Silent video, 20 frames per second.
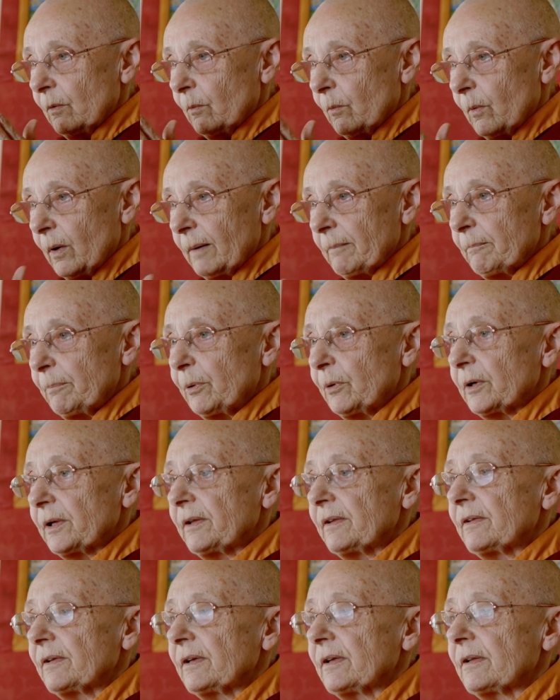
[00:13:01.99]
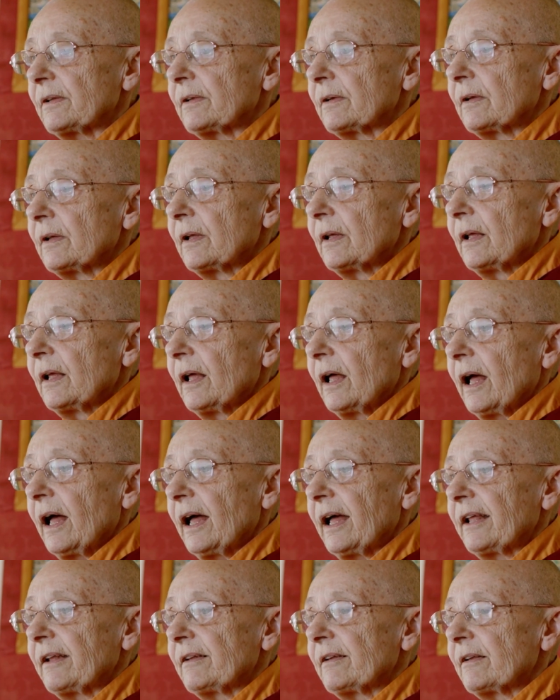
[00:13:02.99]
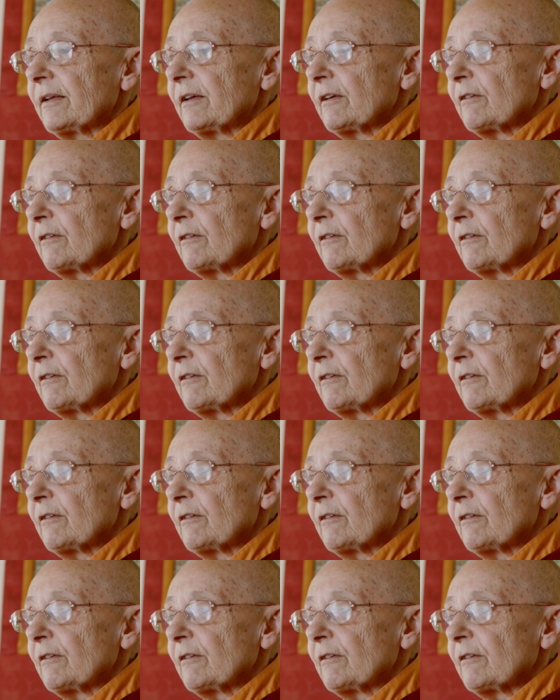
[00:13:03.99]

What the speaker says: one-pointed, and